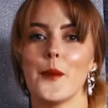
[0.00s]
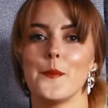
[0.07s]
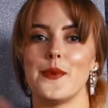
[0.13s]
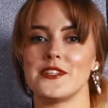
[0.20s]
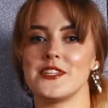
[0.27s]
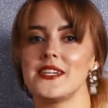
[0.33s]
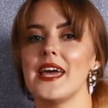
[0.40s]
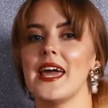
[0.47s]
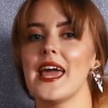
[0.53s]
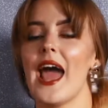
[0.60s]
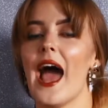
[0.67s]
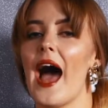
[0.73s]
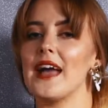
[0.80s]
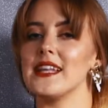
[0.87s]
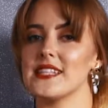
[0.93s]
But today,
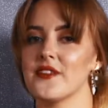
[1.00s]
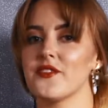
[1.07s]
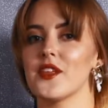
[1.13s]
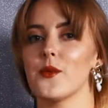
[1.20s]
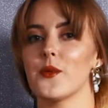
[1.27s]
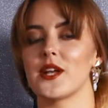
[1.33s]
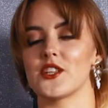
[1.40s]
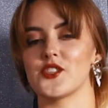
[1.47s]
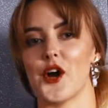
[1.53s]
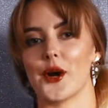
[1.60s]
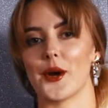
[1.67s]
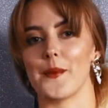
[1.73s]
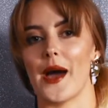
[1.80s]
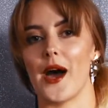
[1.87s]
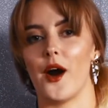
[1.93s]
I definitely want to
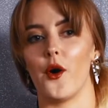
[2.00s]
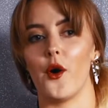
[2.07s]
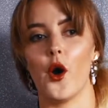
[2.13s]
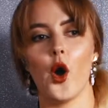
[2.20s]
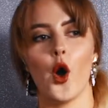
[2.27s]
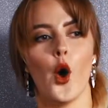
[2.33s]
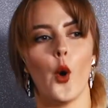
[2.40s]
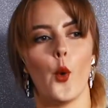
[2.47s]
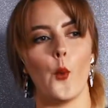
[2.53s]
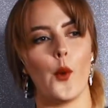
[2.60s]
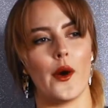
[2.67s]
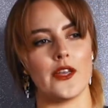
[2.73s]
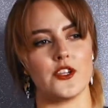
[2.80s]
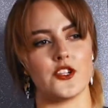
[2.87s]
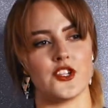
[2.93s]
talk about
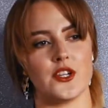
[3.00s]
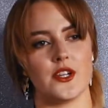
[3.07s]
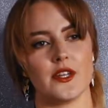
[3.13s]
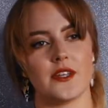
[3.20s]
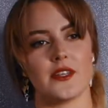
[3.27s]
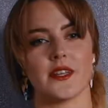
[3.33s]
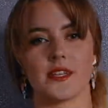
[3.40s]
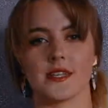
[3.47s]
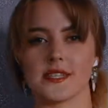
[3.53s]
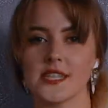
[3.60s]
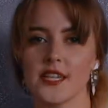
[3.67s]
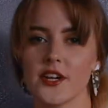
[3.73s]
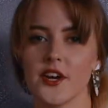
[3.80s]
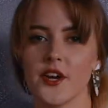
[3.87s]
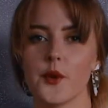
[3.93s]
what you should
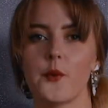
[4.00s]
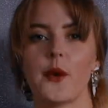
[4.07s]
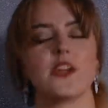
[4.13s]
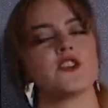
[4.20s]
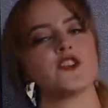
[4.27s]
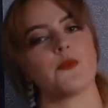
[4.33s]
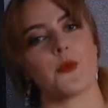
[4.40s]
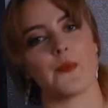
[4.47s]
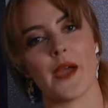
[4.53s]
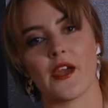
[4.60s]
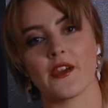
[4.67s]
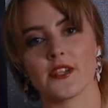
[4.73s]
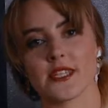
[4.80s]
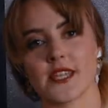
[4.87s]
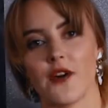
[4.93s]
consider, what you should
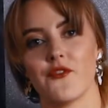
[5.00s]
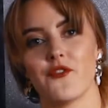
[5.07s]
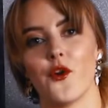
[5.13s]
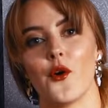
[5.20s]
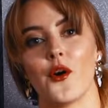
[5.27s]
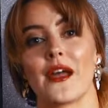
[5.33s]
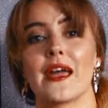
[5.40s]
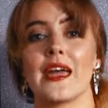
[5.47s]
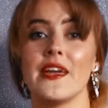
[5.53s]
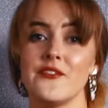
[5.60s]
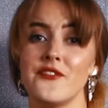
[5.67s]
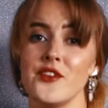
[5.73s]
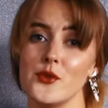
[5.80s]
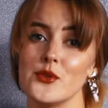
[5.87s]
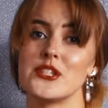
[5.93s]
prepare yourself for
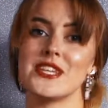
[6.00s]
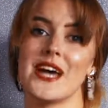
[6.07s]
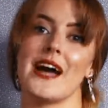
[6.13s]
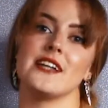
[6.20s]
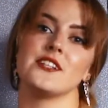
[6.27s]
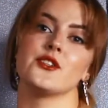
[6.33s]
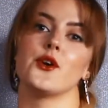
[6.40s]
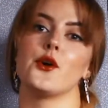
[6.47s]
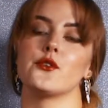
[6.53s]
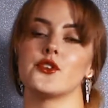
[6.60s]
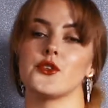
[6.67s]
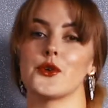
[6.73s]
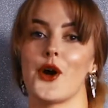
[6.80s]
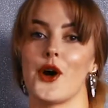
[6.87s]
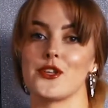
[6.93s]
if you decide to go
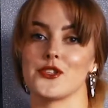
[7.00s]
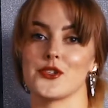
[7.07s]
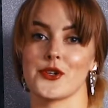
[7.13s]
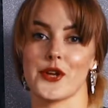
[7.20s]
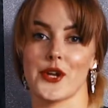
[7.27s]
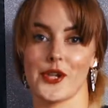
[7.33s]
to a concert